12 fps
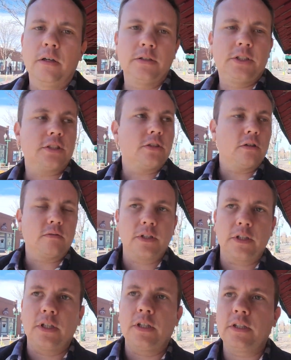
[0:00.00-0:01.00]
just
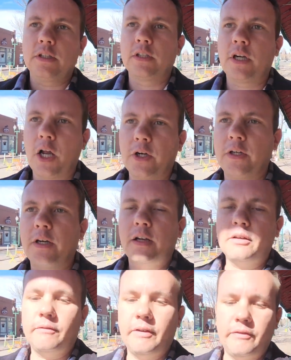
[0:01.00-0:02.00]
over
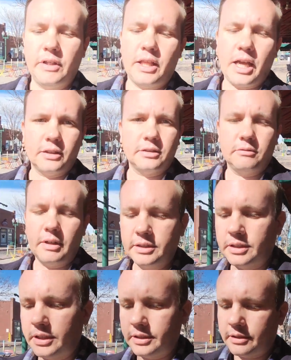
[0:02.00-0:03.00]
150,000
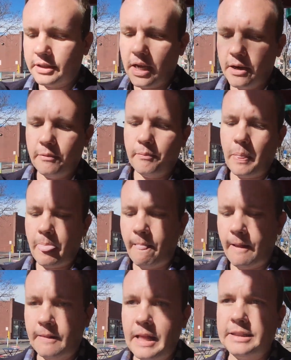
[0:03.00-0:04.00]
residents now,
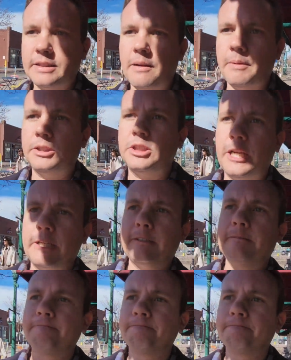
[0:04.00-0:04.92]
last time I checked.